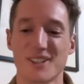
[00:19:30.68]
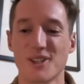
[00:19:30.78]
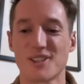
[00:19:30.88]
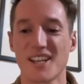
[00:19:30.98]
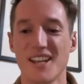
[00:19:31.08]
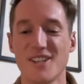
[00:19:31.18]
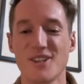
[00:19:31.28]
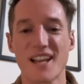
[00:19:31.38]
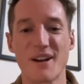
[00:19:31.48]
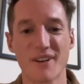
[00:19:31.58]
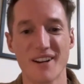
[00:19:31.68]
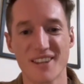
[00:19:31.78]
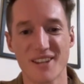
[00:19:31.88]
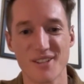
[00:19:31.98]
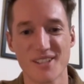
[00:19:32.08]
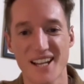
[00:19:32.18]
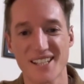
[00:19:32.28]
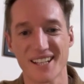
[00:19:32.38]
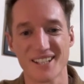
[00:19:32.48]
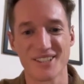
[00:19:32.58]
It's good to hear. You sound very
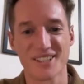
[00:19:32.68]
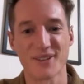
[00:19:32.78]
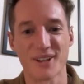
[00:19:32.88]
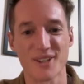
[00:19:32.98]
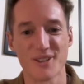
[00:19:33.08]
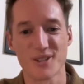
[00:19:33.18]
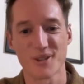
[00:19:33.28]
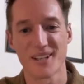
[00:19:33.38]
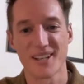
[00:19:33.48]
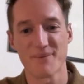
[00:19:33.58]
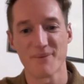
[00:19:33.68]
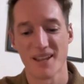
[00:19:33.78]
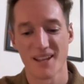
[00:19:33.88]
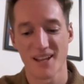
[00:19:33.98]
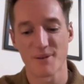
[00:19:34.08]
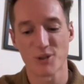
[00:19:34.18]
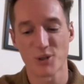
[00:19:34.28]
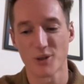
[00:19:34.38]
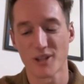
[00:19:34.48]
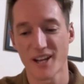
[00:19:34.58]
enthusiastic and you sound like you're enjoying it. And I'm
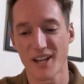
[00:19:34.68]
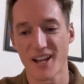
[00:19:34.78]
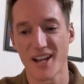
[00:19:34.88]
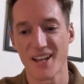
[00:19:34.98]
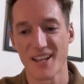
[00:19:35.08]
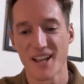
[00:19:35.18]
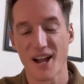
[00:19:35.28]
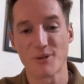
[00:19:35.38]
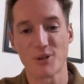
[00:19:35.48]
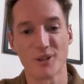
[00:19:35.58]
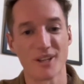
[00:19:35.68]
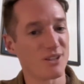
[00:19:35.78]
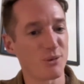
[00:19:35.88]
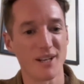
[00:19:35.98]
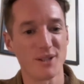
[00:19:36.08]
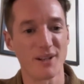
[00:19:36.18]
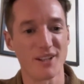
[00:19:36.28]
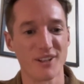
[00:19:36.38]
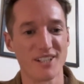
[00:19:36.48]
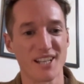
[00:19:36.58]
sure that
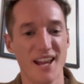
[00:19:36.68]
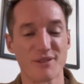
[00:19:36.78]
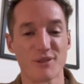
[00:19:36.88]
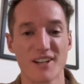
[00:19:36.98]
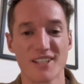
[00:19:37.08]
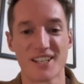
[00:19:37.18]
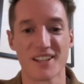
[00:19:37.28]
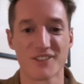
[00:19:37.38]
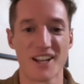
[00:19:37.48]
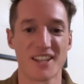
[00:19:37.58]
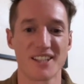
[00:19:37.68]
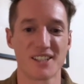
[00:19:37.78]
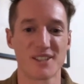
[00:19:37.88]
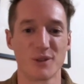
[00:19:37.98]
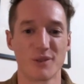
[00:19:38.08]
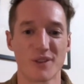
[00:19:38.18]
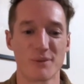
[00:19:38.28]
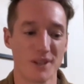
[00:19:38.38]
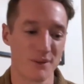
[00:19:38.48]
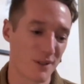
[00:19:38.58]
2023 is going to have some great things in store for you
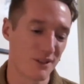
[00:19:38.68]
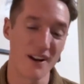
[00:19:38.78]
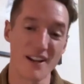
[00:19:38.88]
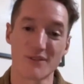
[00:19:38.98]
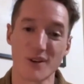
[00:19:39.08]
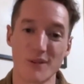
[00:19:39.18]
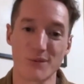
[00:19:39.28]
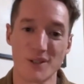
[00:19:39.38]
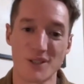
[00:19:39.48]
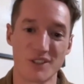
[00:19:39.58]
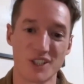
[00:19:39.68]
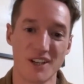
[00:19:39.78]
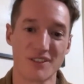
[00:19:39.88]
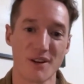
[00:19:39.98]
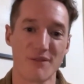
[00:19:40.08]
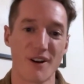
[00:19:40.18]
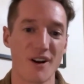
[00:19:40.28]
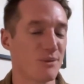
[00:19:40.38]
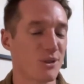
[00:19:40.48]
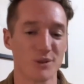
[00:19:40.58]
with the rate of growth which you've achieved so
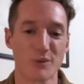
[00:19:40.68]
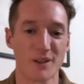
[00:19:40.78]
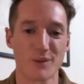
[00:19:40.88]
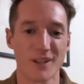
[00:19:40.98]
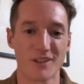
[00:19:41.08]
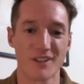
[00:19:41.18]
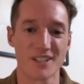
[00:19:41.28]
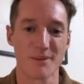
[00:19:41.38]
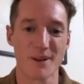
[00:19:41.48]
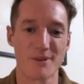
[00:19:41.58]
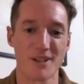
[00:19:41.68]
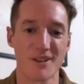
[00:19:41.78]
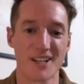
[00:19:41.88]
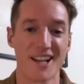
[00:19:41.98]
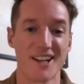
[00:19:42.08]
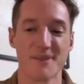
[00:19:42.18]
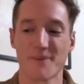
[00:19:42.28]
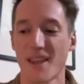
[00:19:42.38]
far. I'm sure 2023 is going to be absolutely killer.